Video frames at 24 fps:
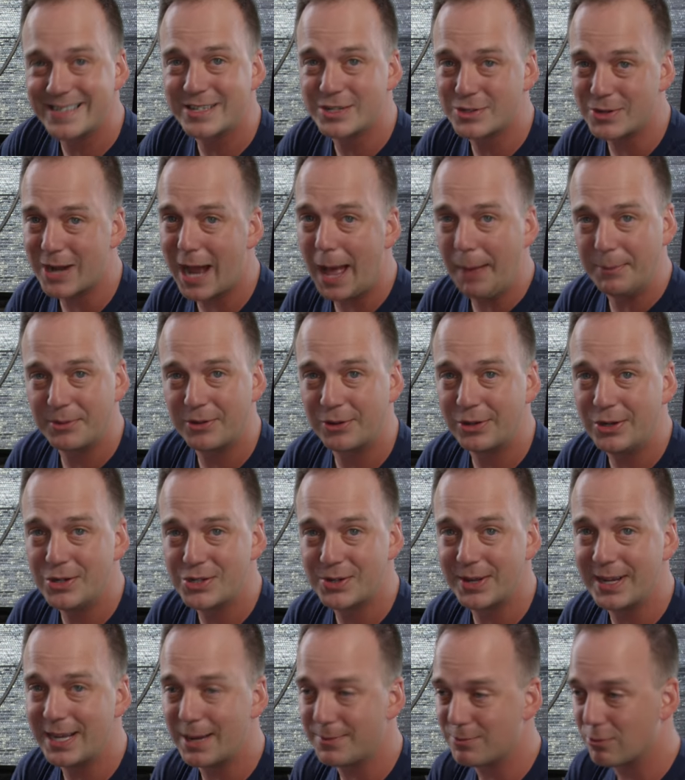straps. I'll
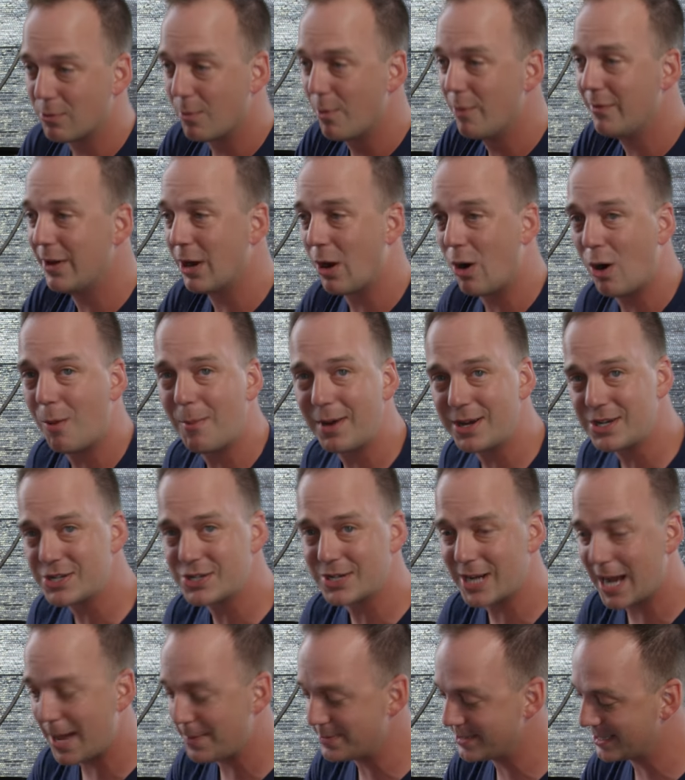usually end up removing all my
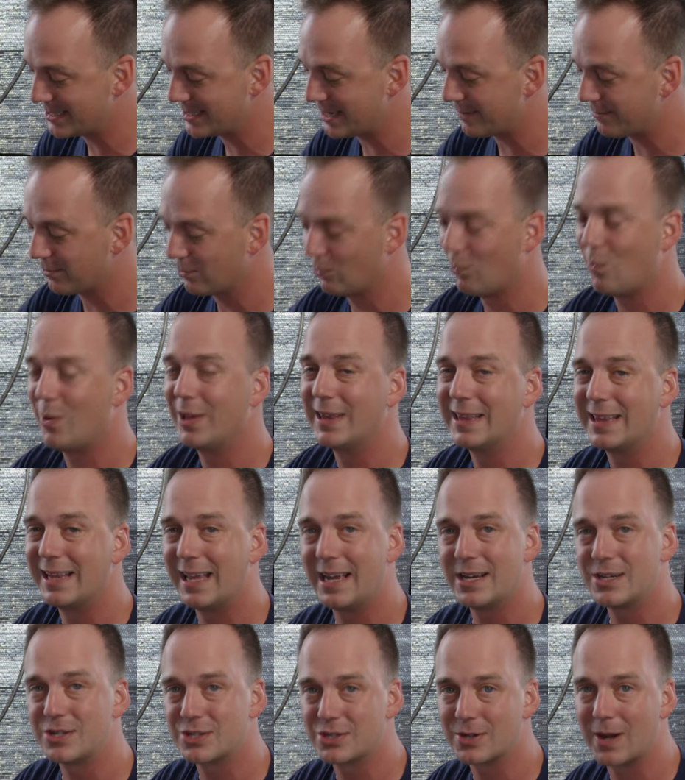straps except for one
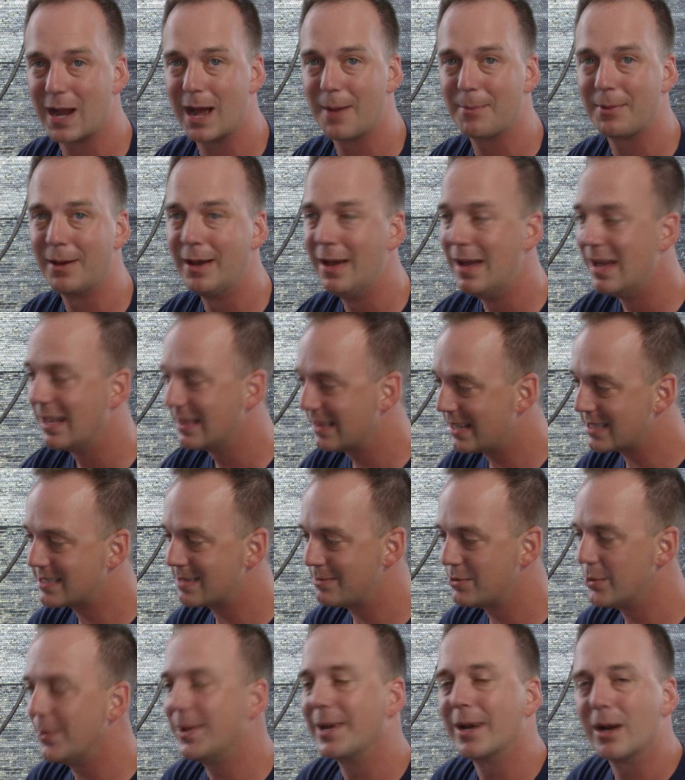leg strap, unless I'm
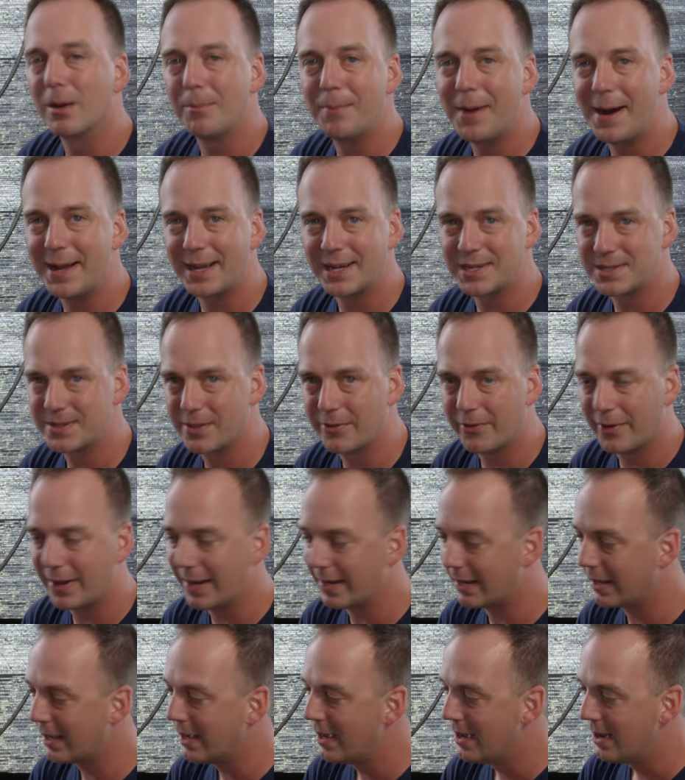doing aerobatics or the
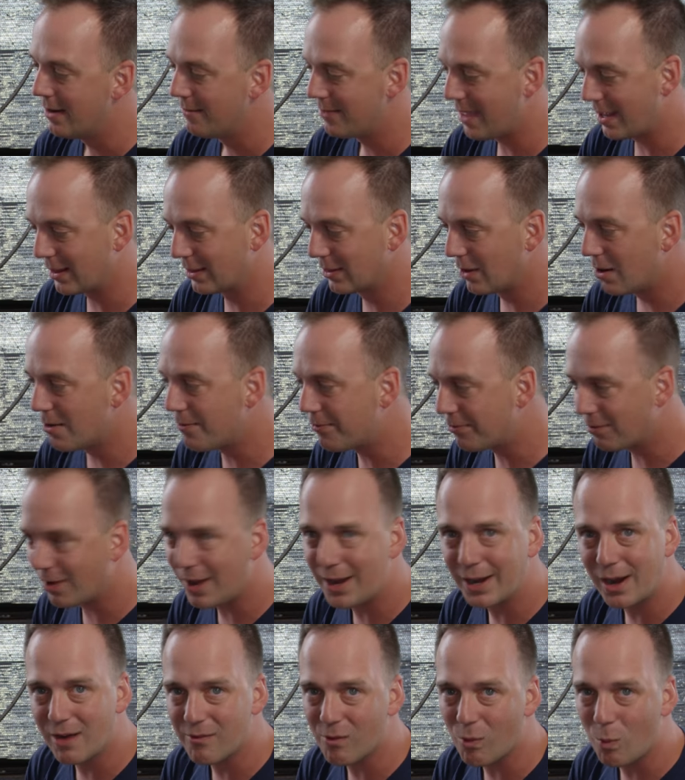like. That low
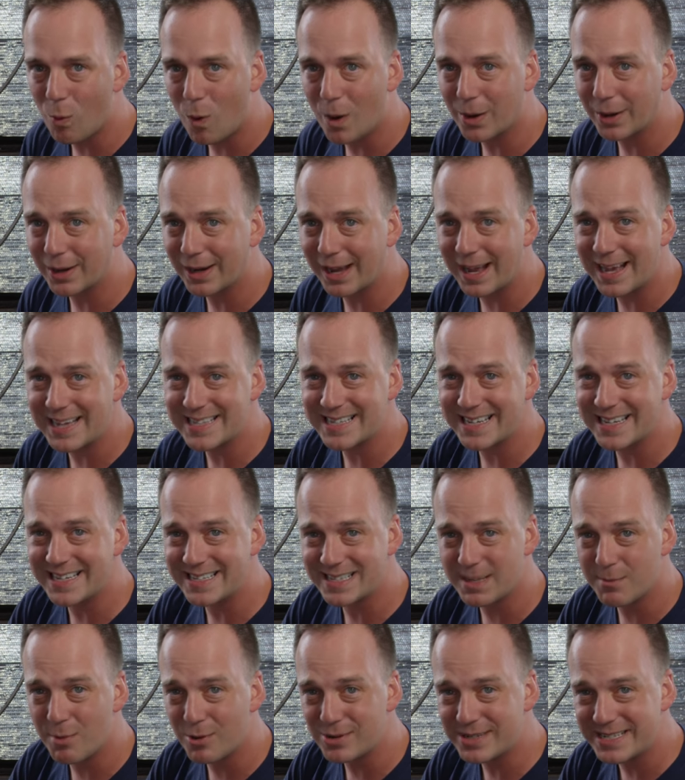flying over water, guys, is
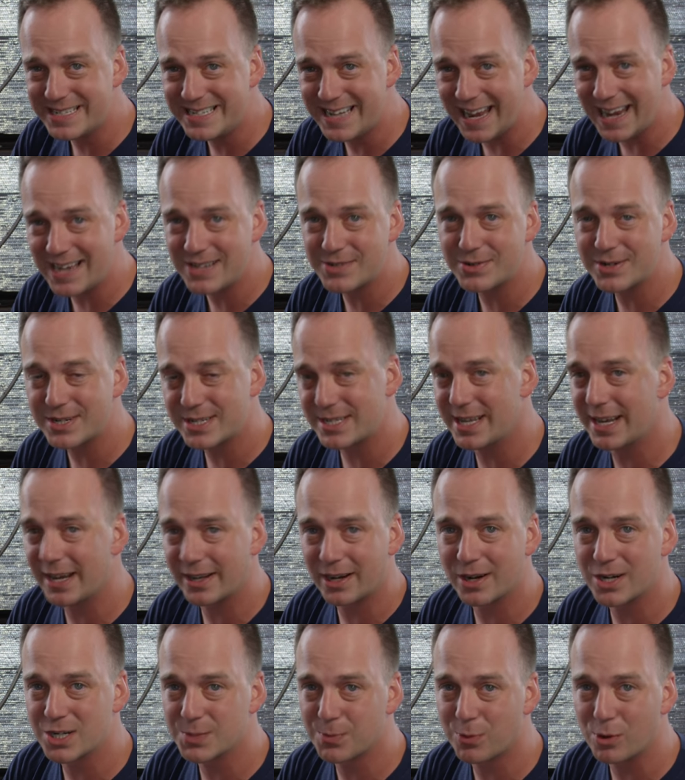the most dangerous thing in
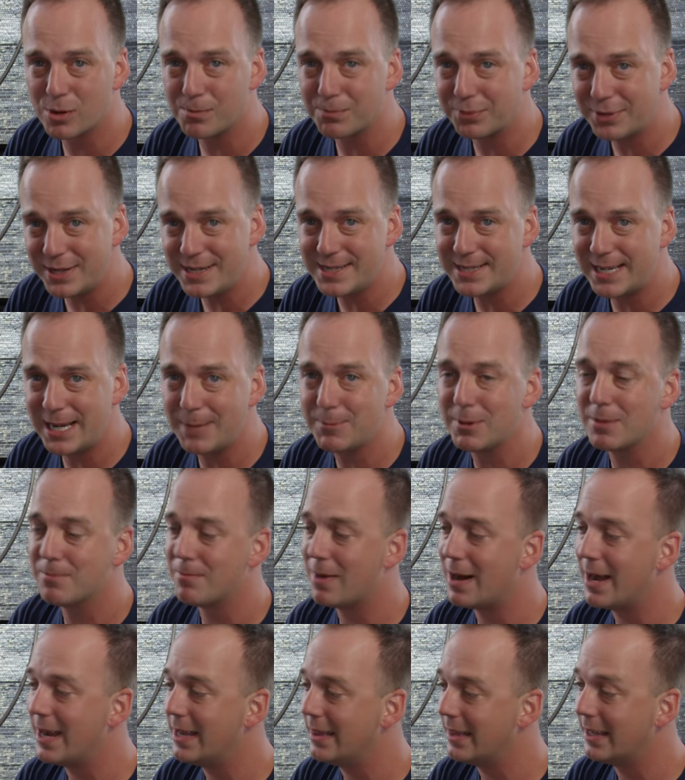our sport. Please keep in
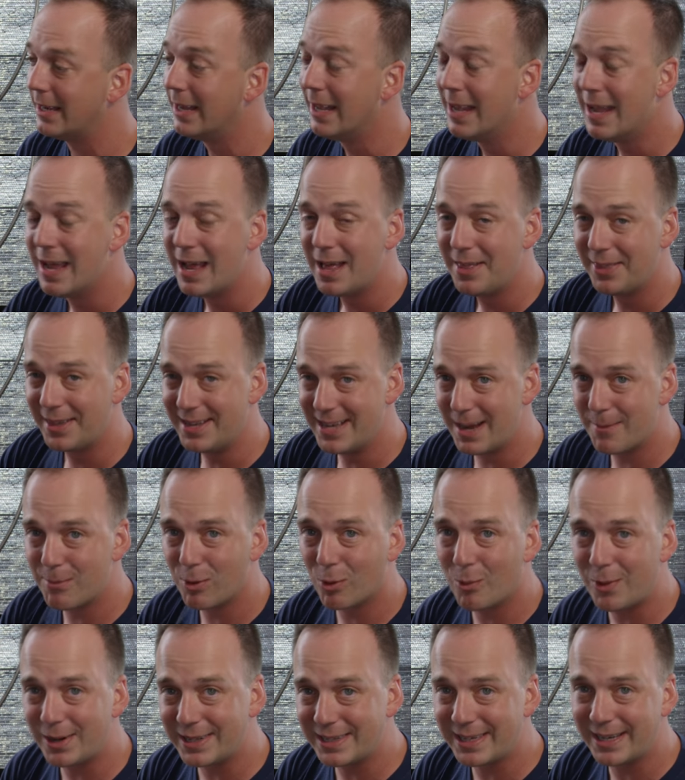mind that the
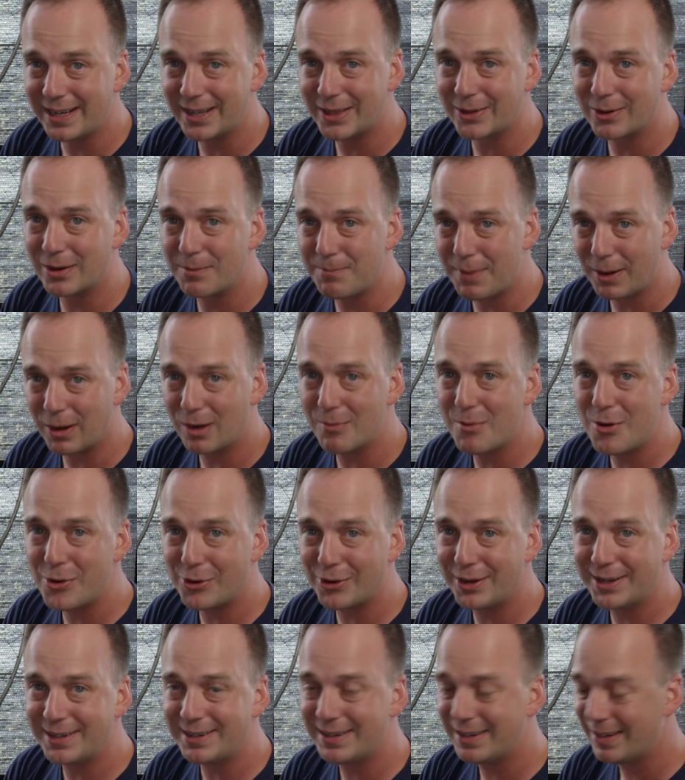number one killer in
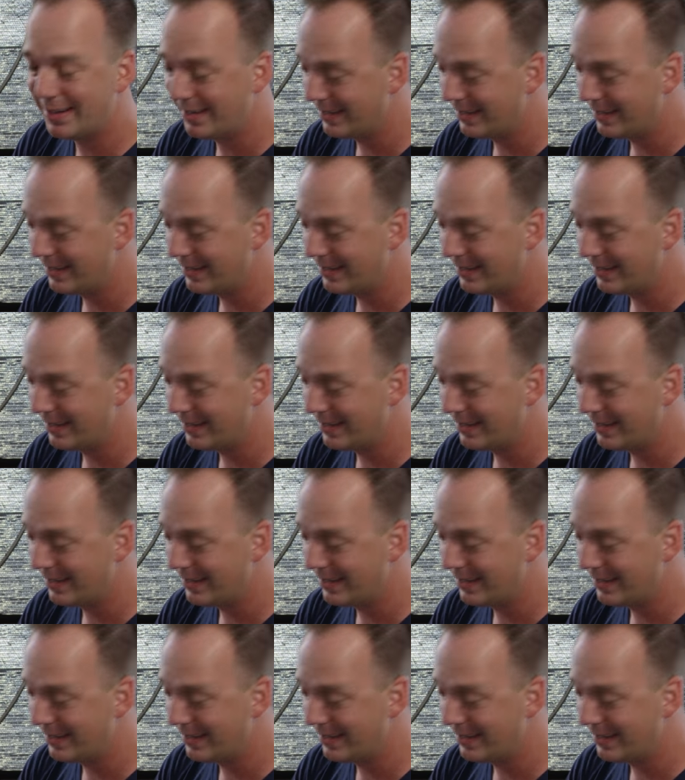paramotoring,